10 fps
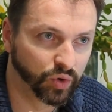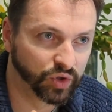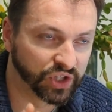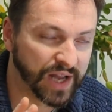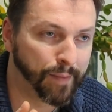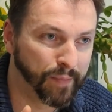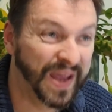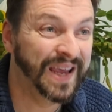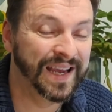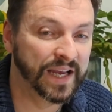
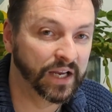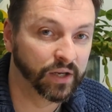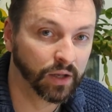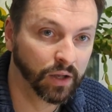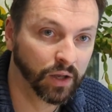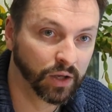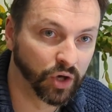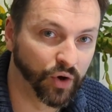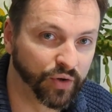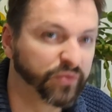stampede
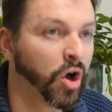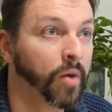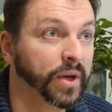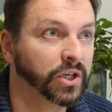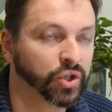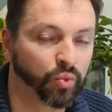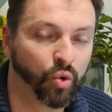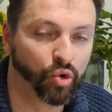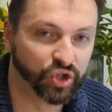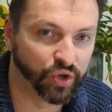kind of coming
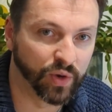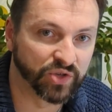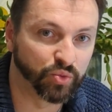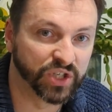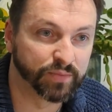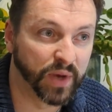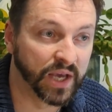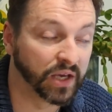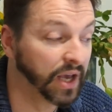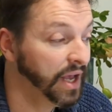towards you as we
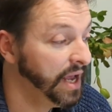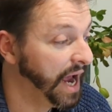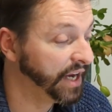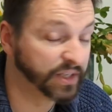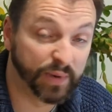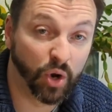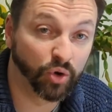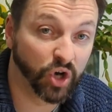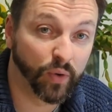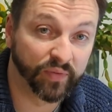speak, and it's been
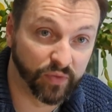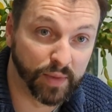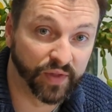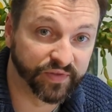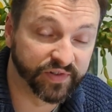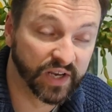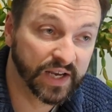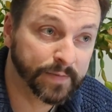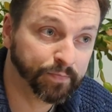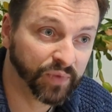ongoing for months.
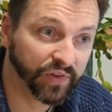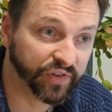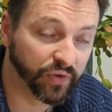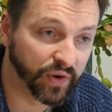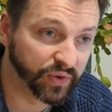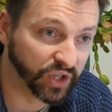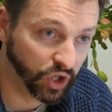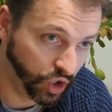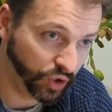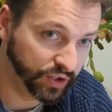So there is a
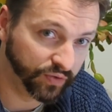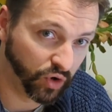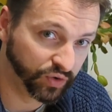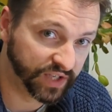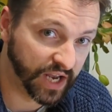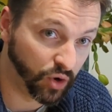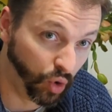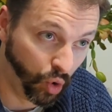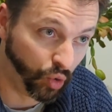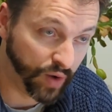lot of content
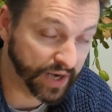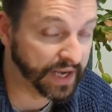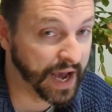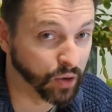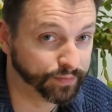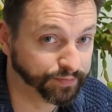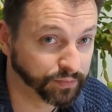already out.